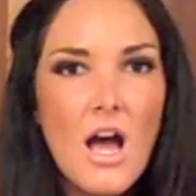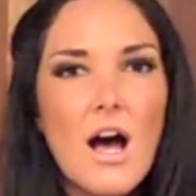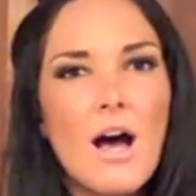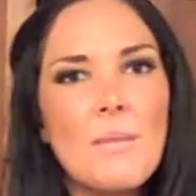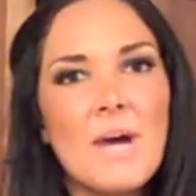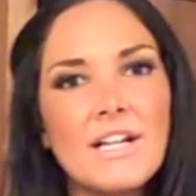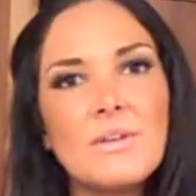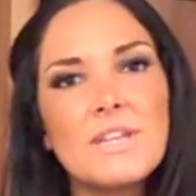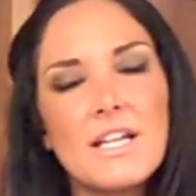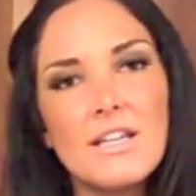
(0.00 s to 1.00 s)
Um, I
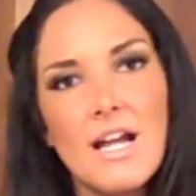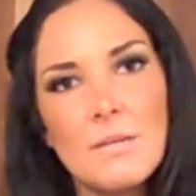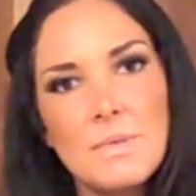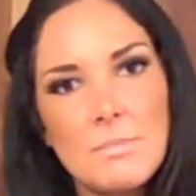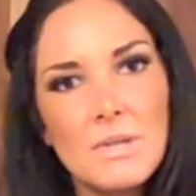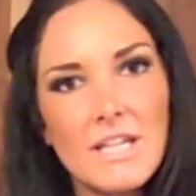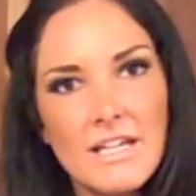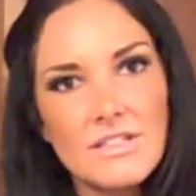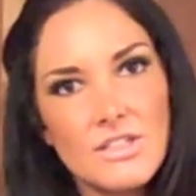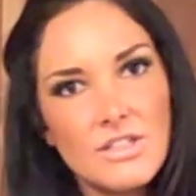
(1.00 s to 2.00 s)
know that a lot of people
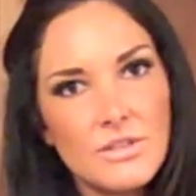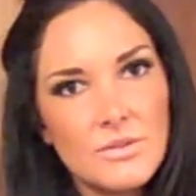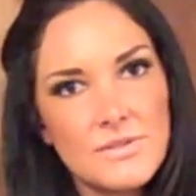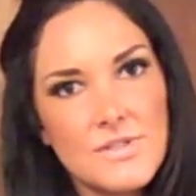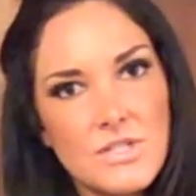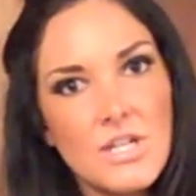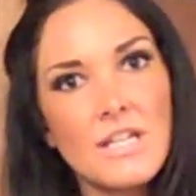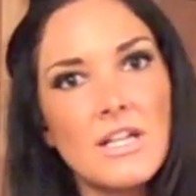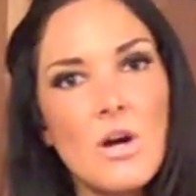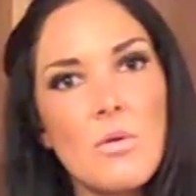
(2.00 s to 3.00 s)
like to use the
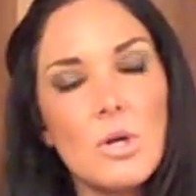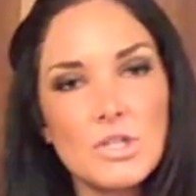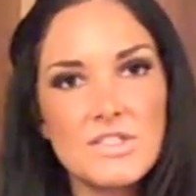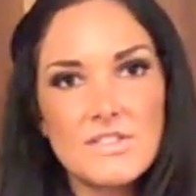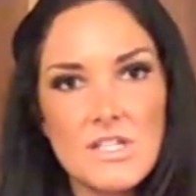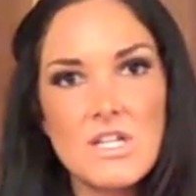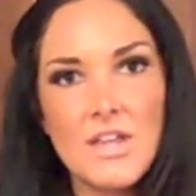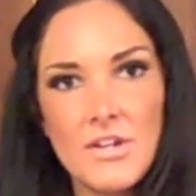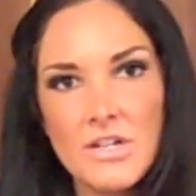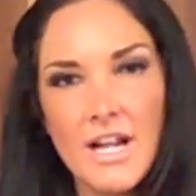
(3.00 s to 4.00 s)
Jennie-O or just
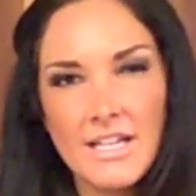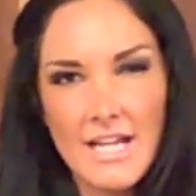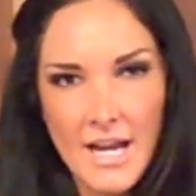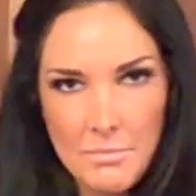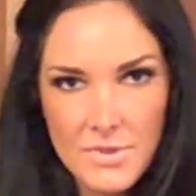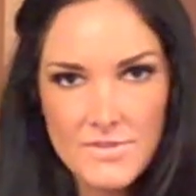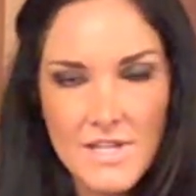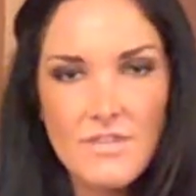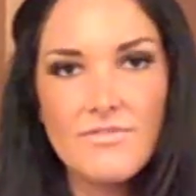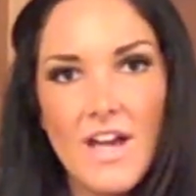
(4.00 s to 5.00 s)
another
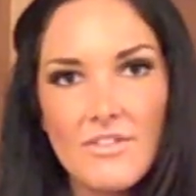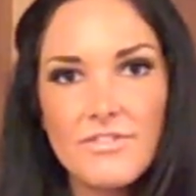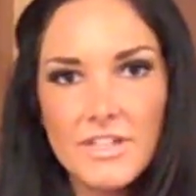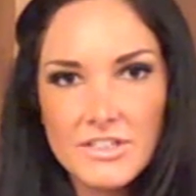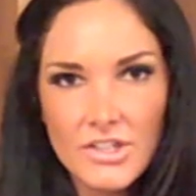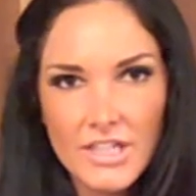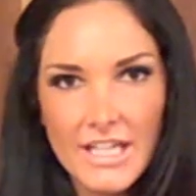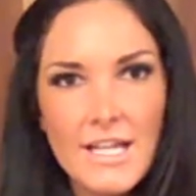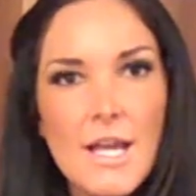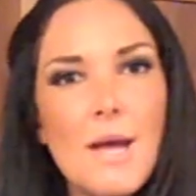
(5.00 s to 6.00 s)
99% fat-free
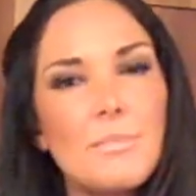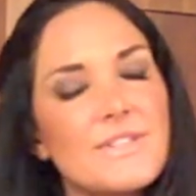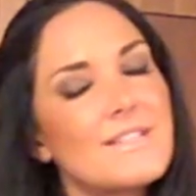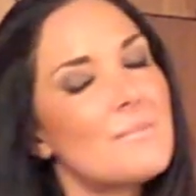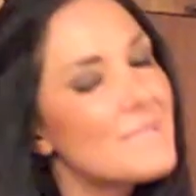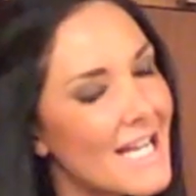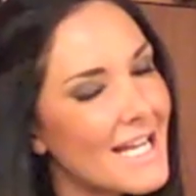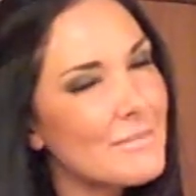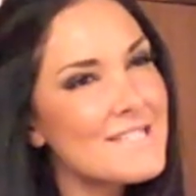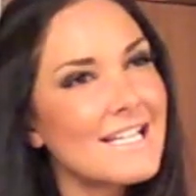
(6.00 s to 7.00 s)
turkey, but
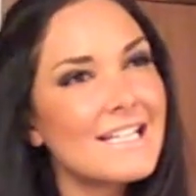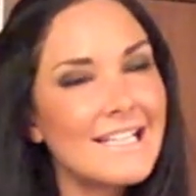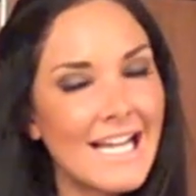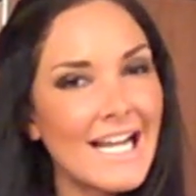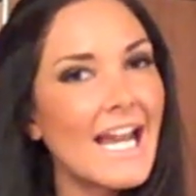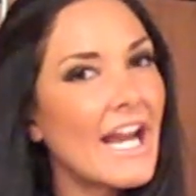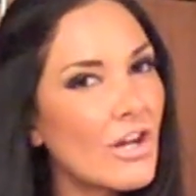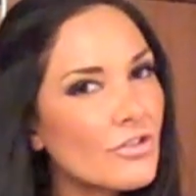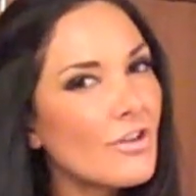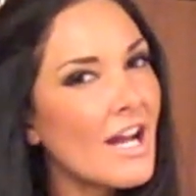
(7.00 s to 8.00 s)
Sometimes that can get a
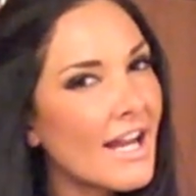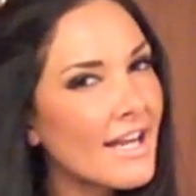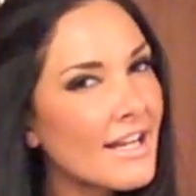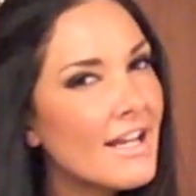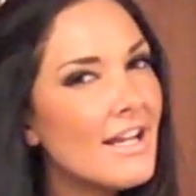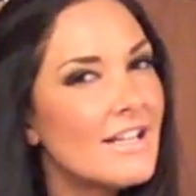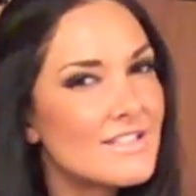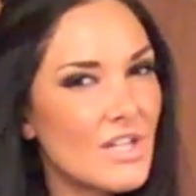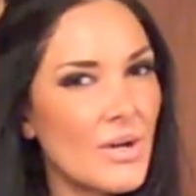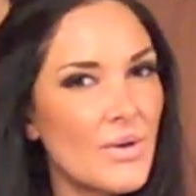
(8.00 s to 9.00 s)
hair dry.
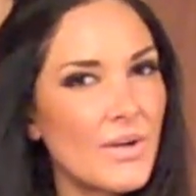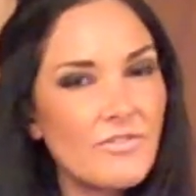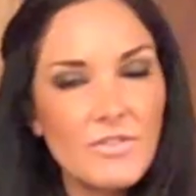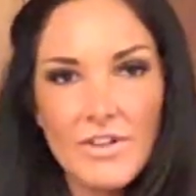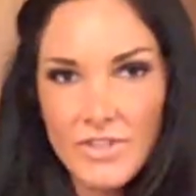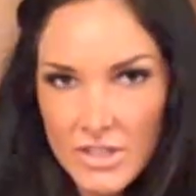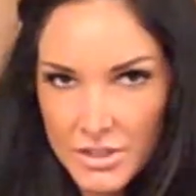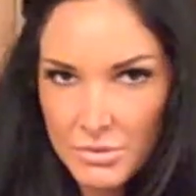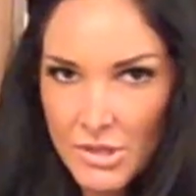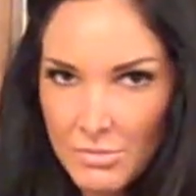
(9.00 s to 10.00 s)
So if you've ever
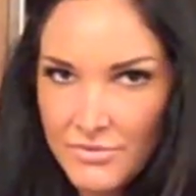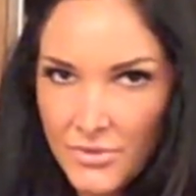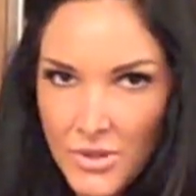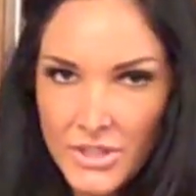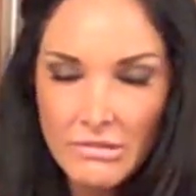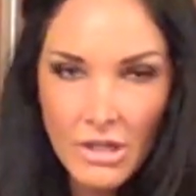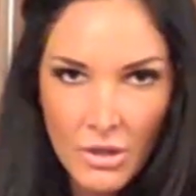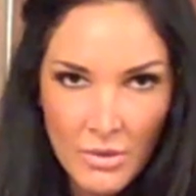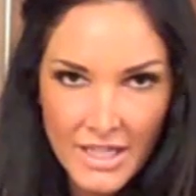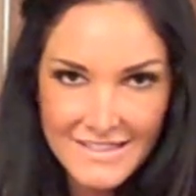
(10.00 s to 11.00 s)
cooked with it before, you
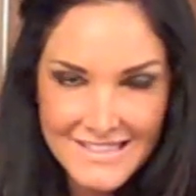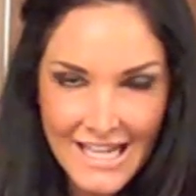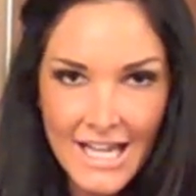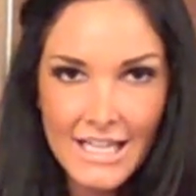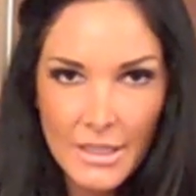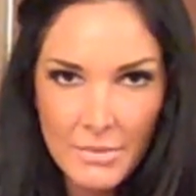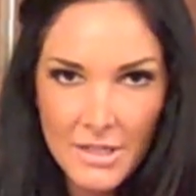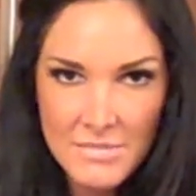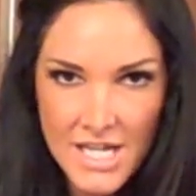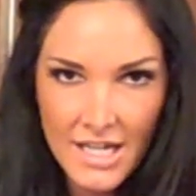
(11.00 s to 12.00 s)
know exactly what
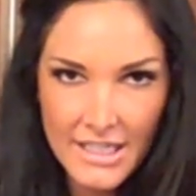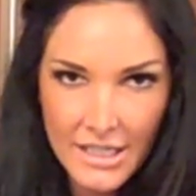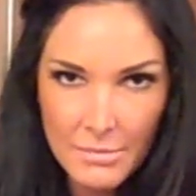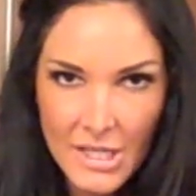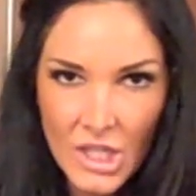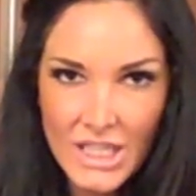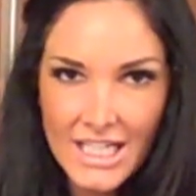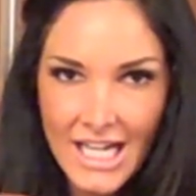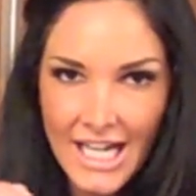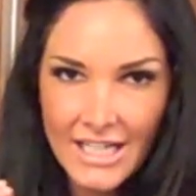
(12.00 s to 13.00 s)
I'm talking about,
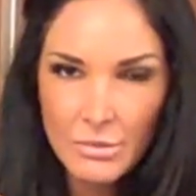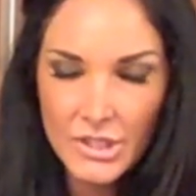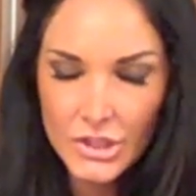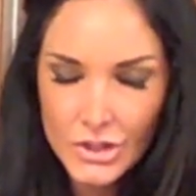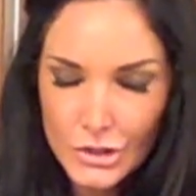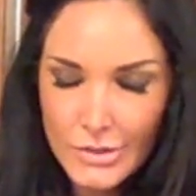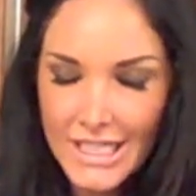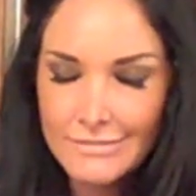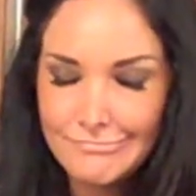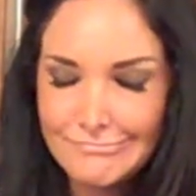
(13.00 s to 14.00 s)
the kind where you chew
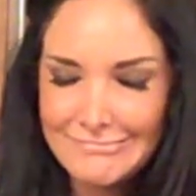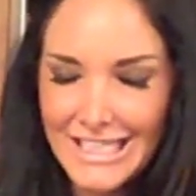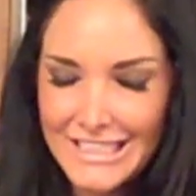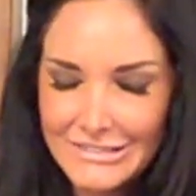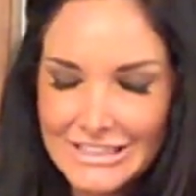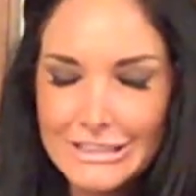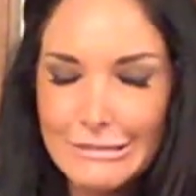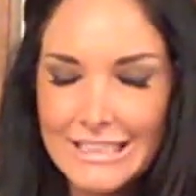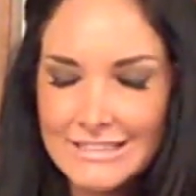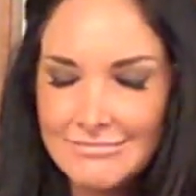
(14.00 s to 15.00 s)
it and you chew
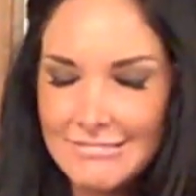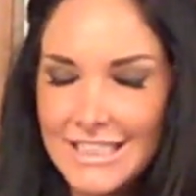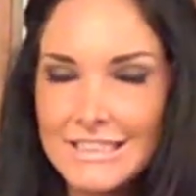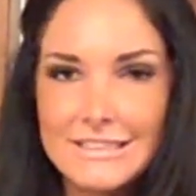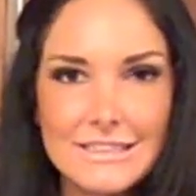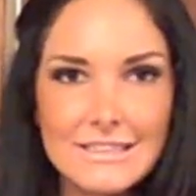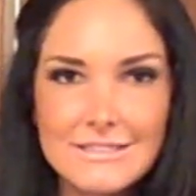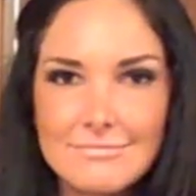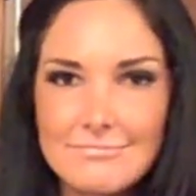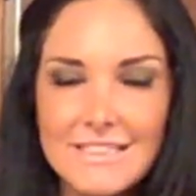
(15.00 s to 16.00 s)
it and it's
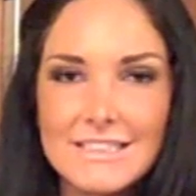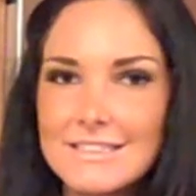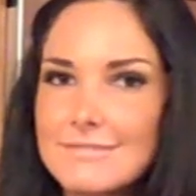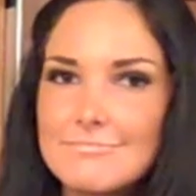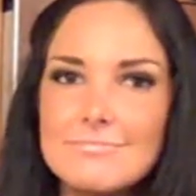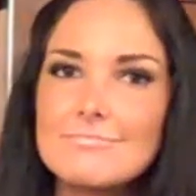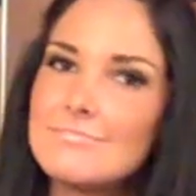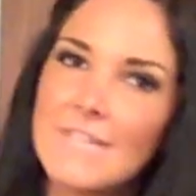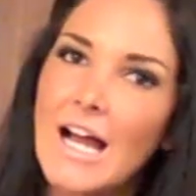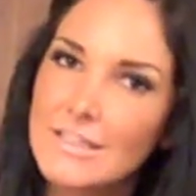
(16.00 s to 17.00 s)
just, it's
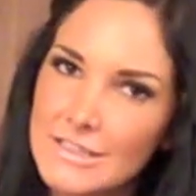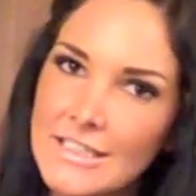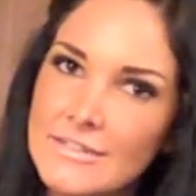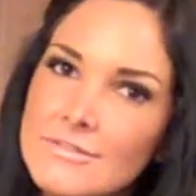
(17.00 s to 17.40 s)
not good.